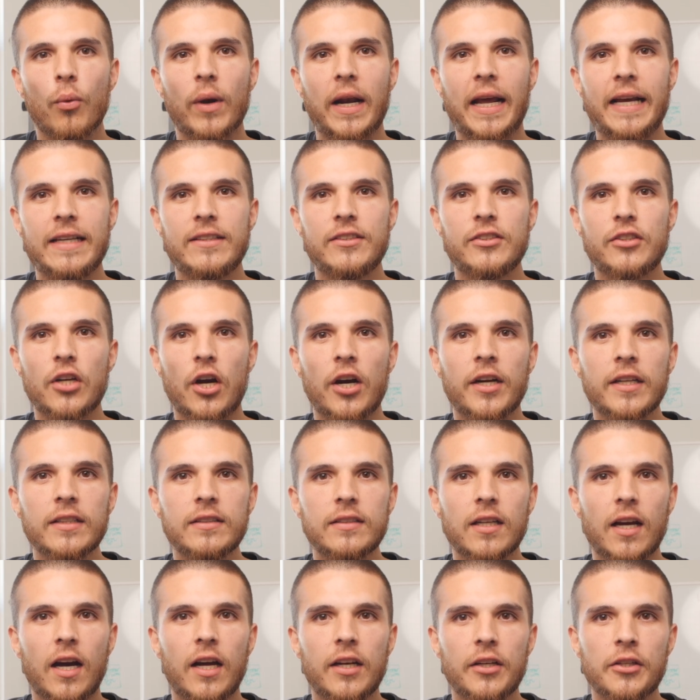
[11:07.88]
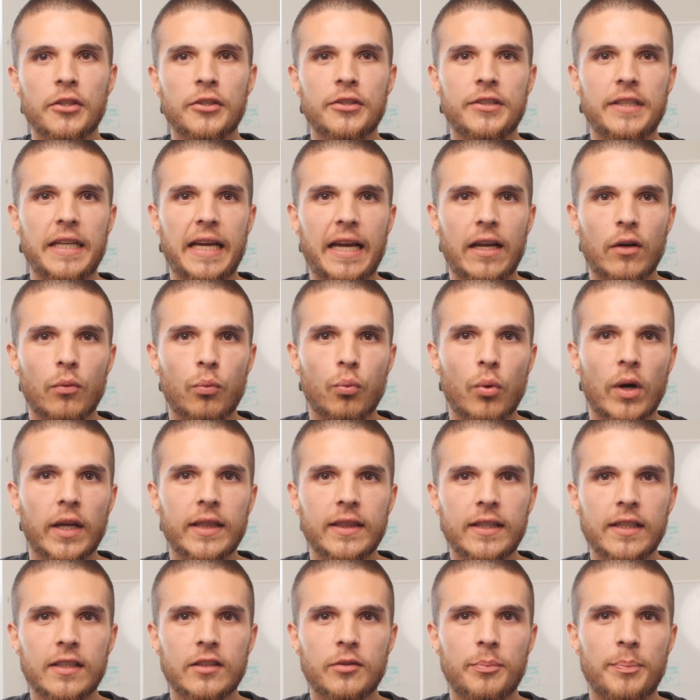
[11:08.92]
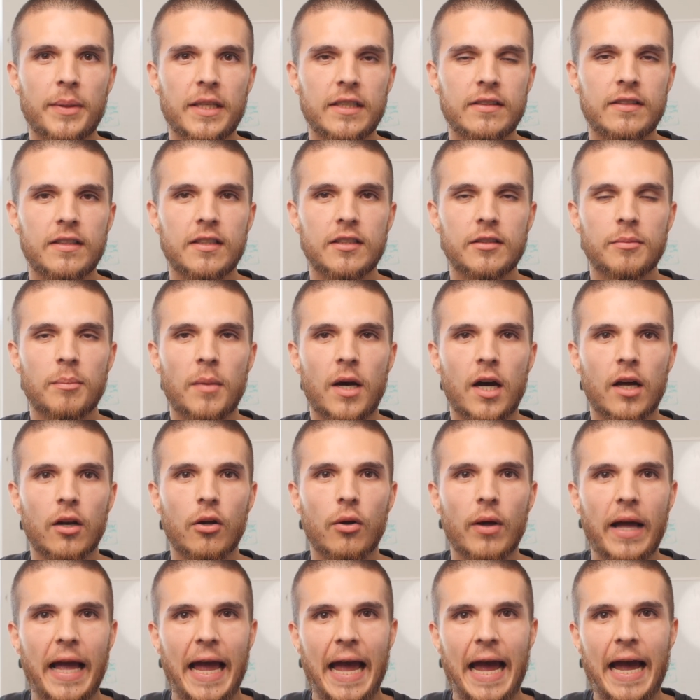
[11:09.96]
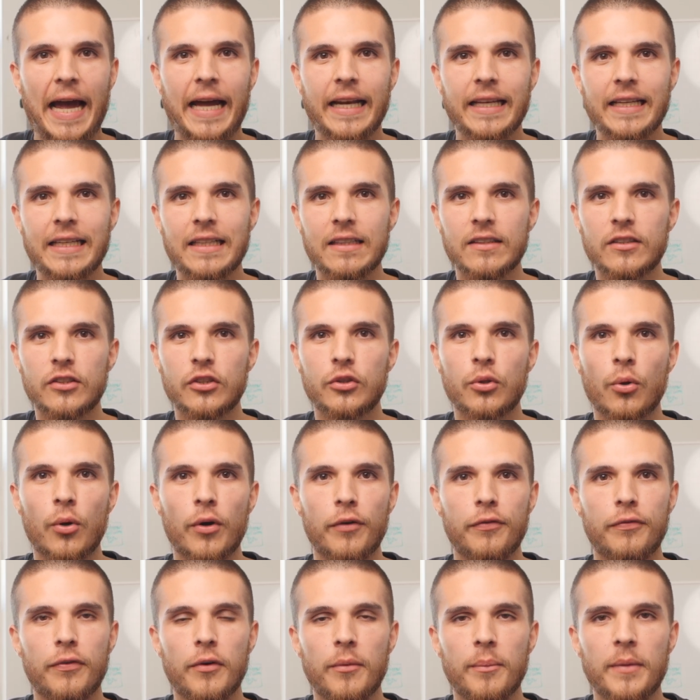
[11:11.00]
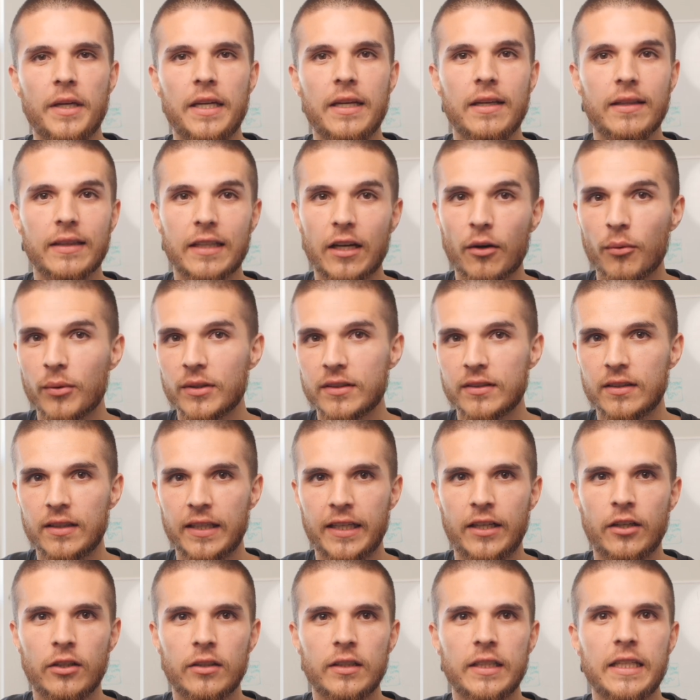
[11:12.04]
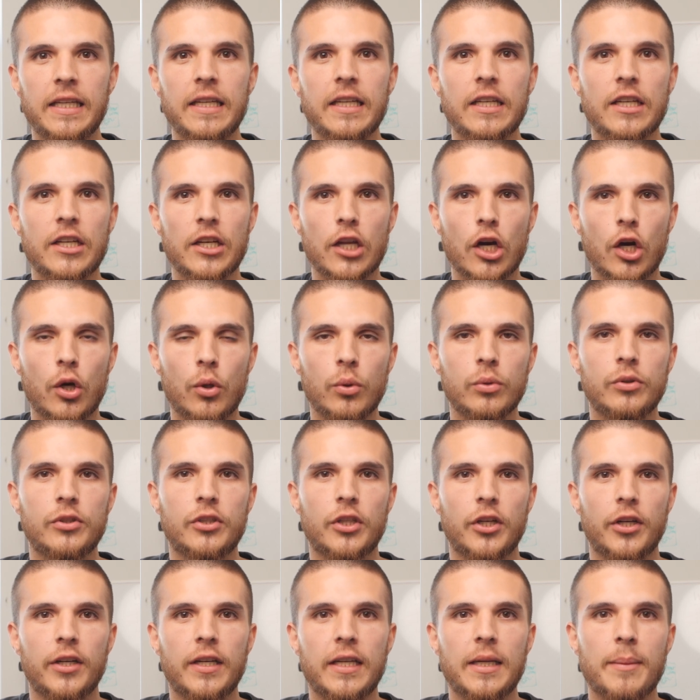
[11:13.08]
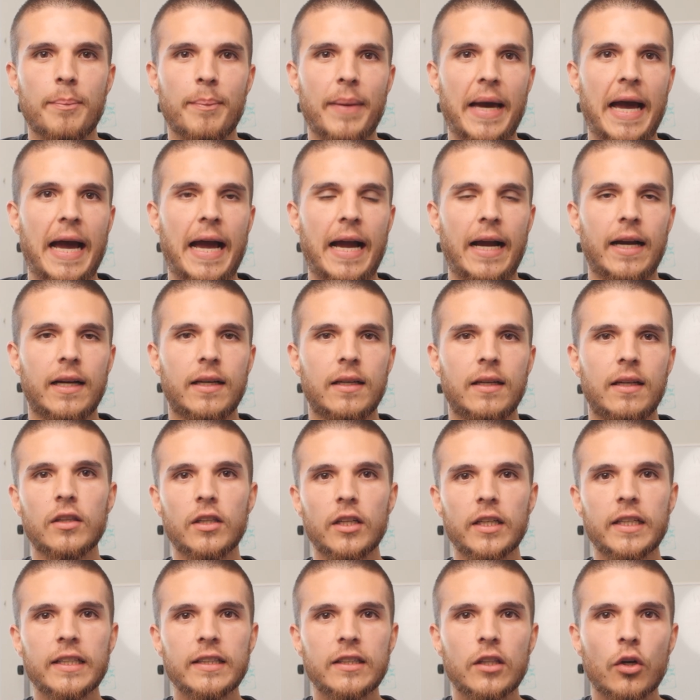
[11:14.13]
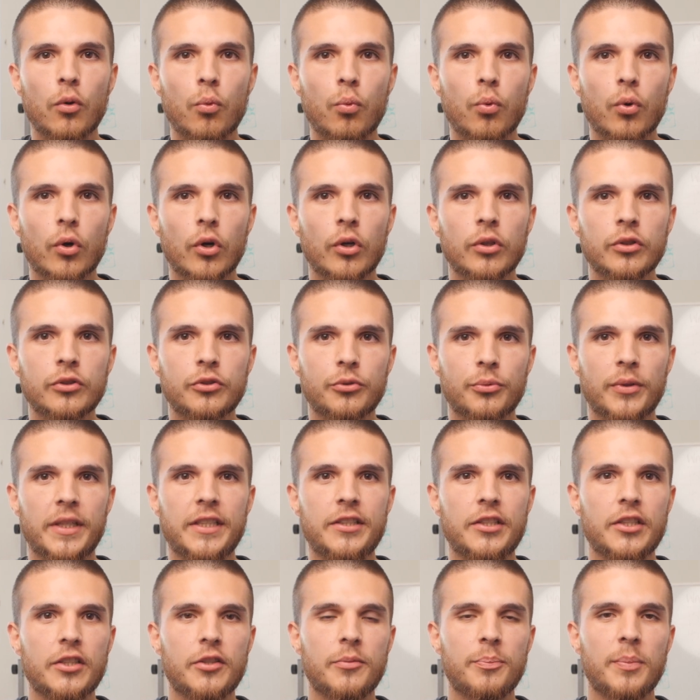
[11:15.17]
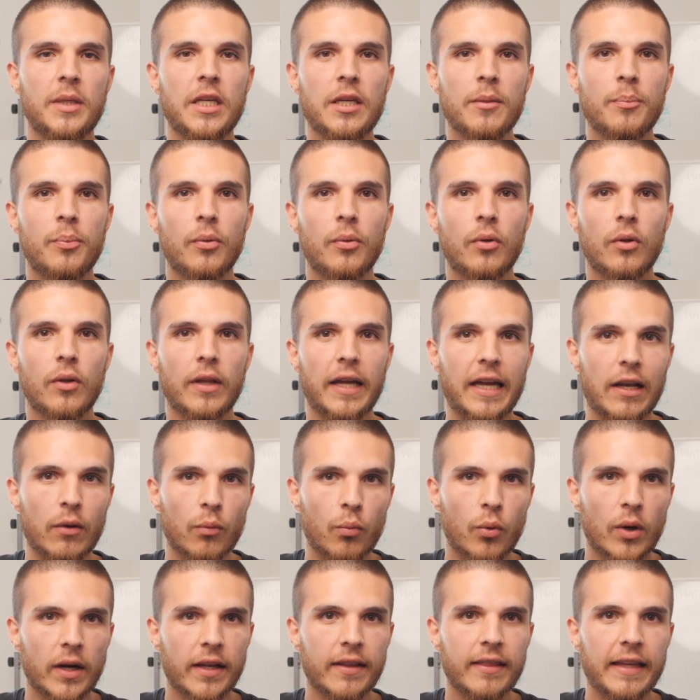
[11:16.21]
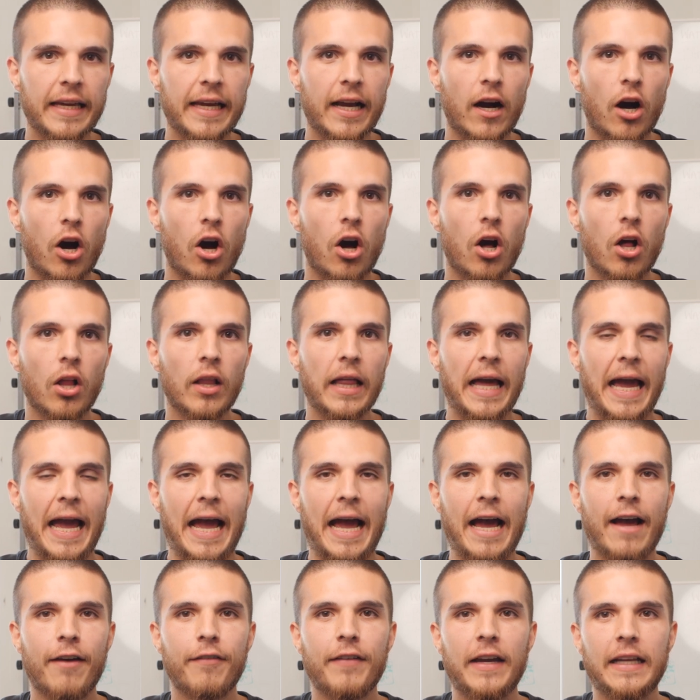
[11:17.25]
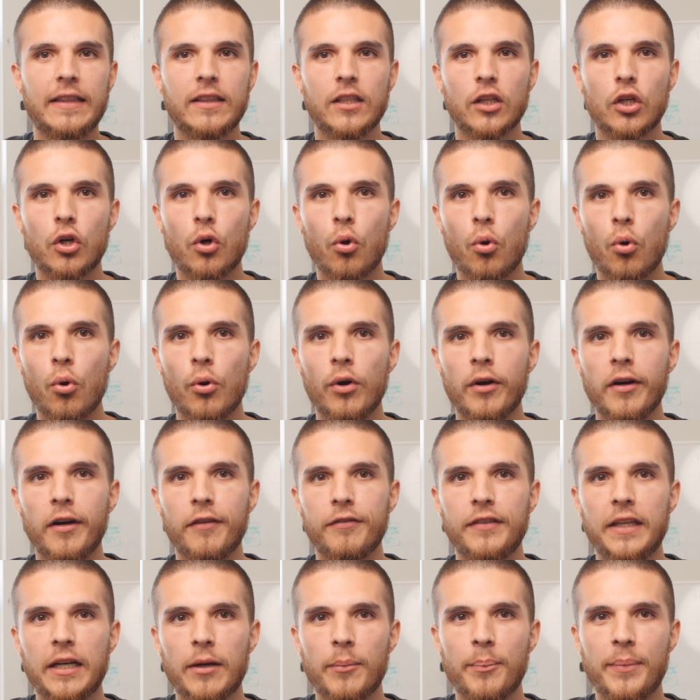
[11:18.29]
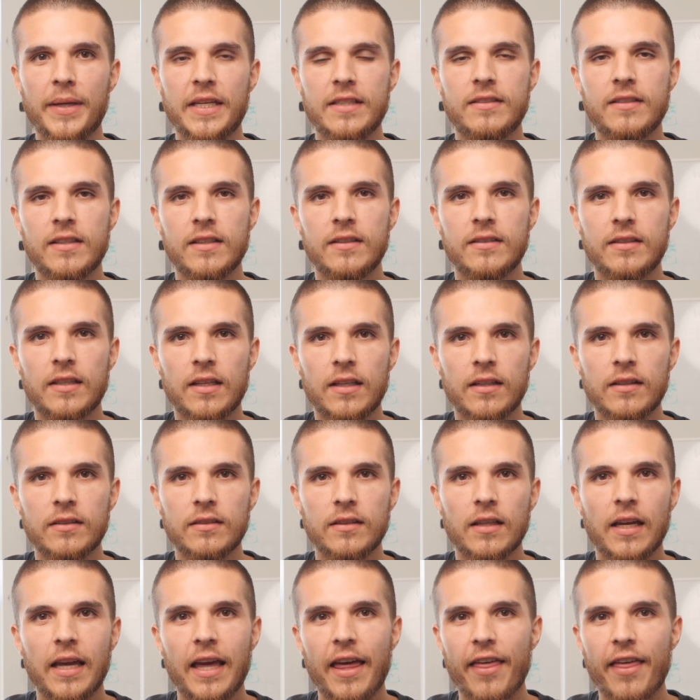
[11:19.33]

When I started to understand what this business model had in store for me, there was literally no turning back. Look at the world's richest people and what do they all have at the core of their businesses?